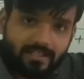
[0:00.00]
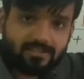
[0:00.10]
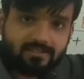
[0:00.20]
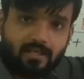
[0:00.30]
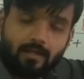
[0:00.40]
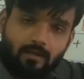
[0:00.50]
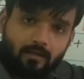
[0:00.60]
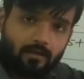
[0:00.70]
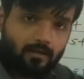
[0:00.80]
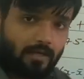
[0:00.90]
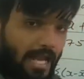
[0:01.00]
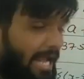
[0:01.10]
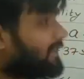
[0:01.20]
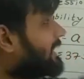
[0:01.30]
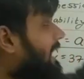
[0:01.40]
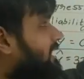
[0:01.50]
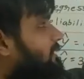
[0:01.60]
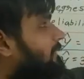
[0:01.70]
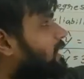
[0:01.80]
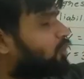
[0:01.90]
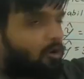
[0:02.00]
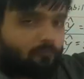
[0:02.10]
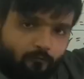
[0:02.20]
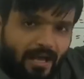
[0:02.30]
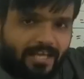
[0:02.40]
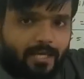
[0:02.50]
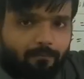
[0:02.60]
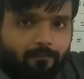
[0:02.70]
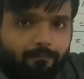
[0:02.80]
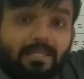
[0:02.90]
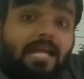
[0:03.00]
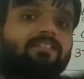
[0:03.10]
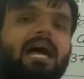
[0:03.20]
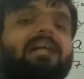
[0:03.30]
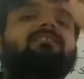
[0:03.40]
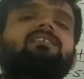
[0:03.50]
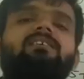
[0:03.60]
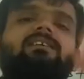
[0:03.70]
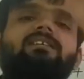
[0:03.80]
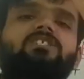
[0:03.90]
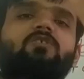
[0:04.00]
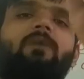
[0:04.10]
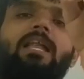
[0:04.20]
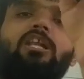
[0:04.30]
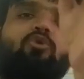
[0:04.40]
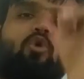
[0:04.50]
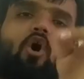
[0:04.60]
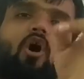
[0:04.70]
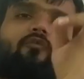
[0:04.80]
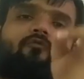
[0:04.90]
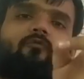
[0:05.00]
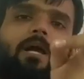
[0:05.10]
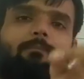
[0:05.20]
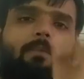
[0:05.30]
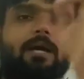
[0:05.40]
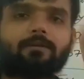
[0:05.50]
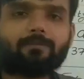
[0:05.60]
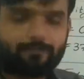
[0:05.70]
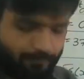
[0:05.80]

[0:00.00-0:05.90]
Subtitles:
6 and getting value of y cap. And that is value of y bar.